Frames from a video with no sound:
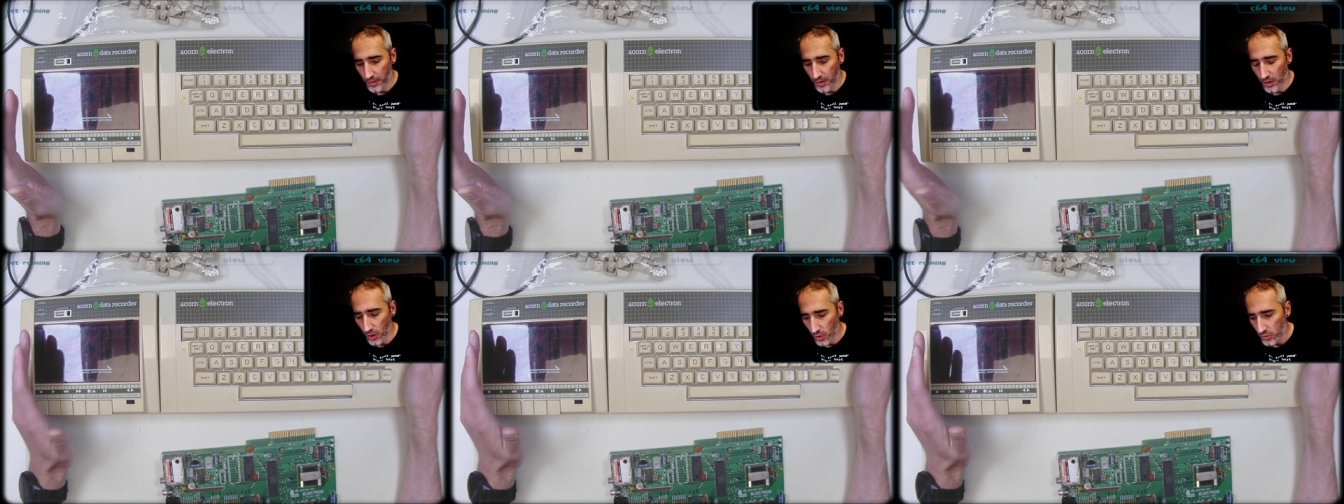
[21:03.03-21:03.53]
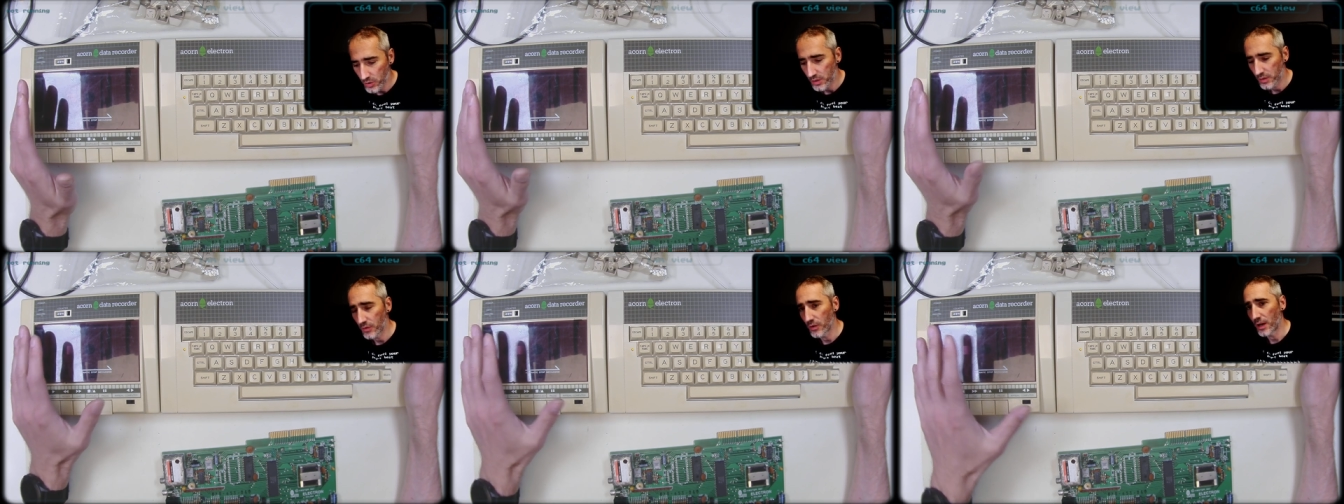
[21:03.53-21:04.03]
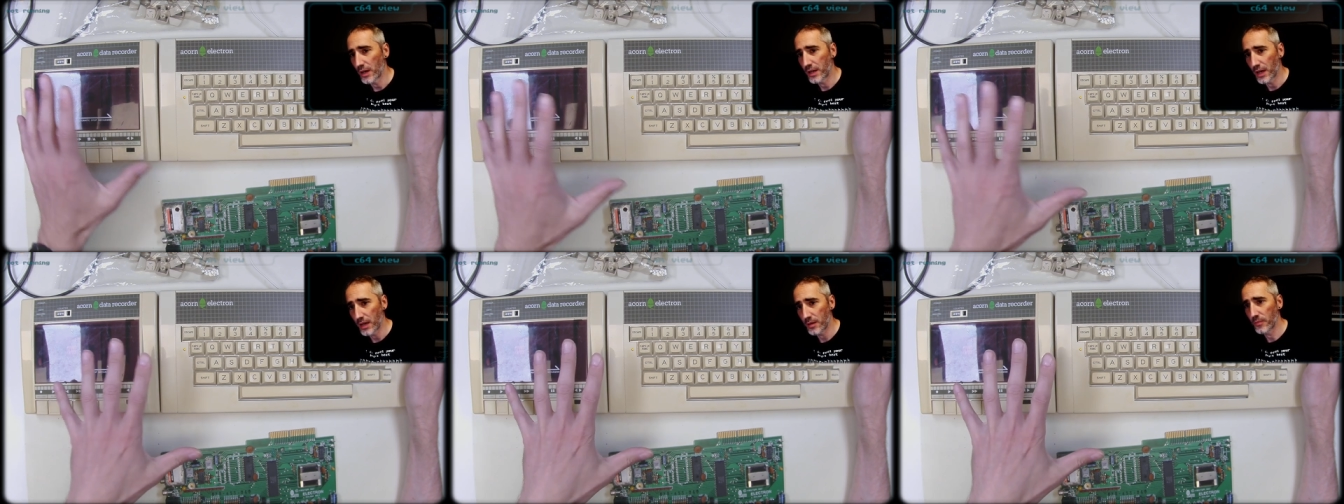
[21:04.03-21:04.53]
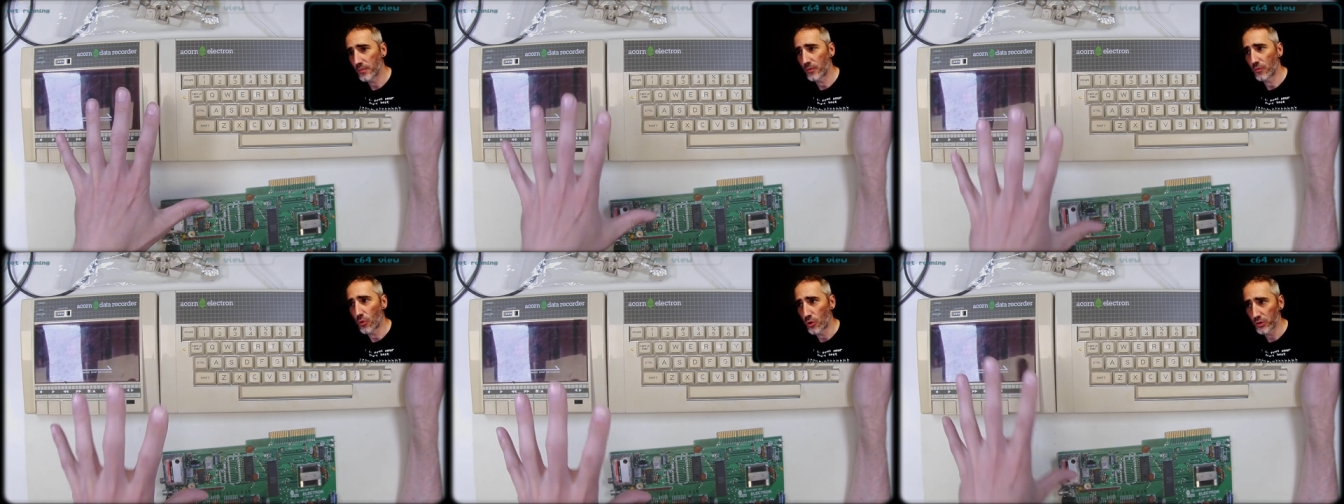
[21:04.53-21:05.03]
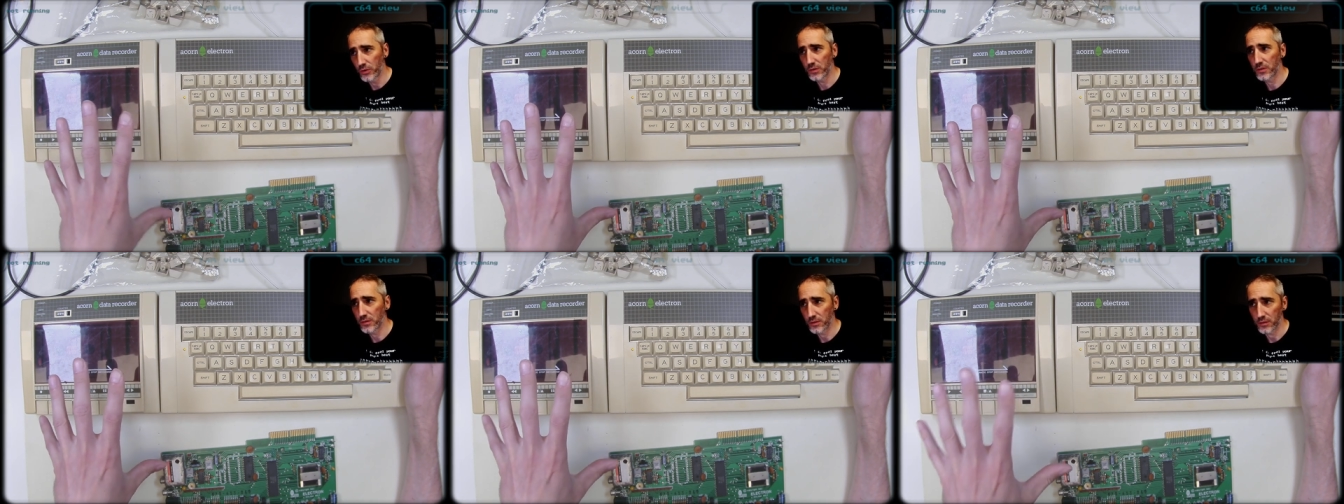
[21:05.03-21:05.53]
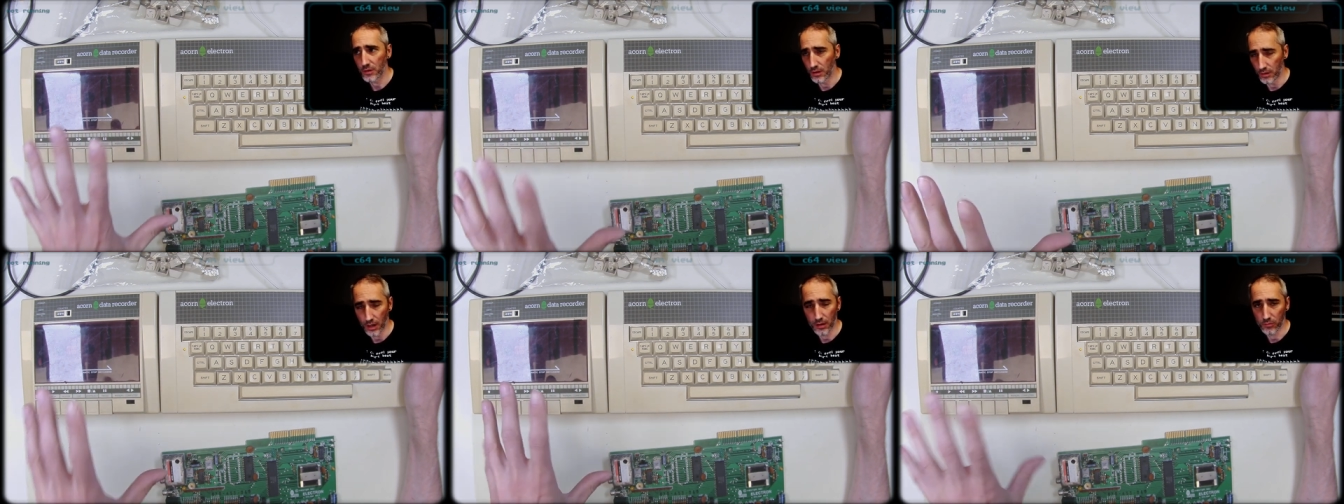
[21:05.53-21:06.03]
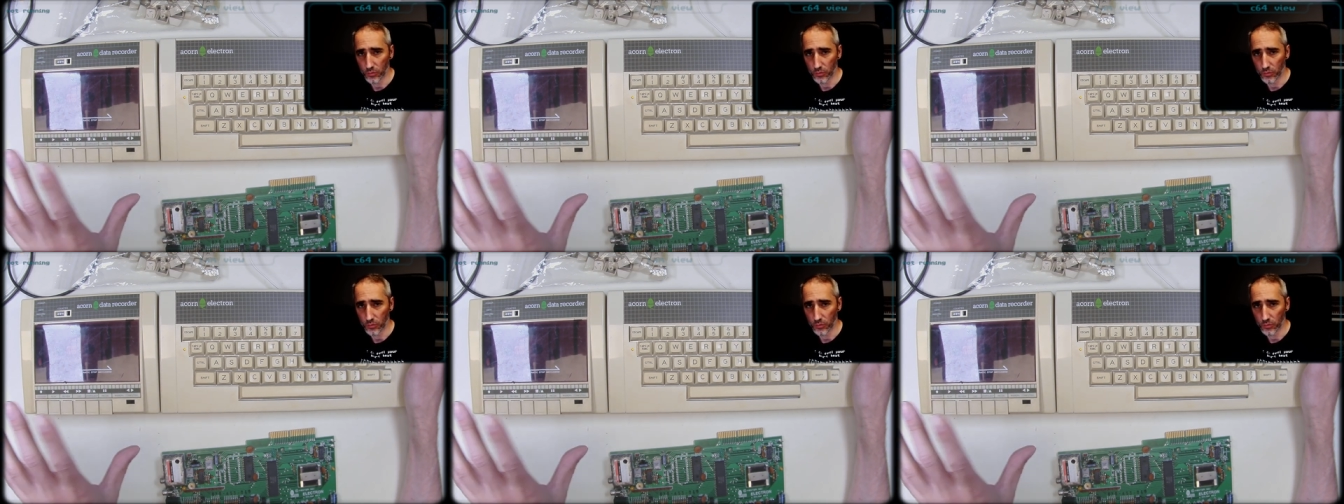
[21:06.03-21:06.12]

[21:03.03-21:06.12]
load a game once, uh,